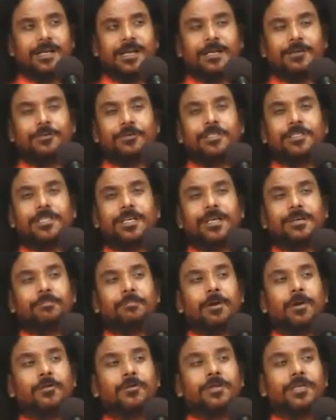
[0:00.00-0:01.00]
try to stay in
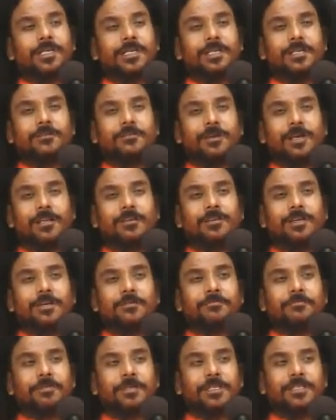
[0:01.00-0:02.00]
mountain where you
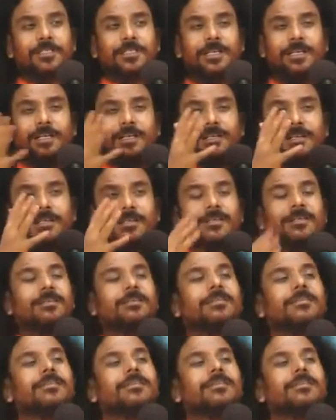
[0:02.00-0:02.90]
have fresh air,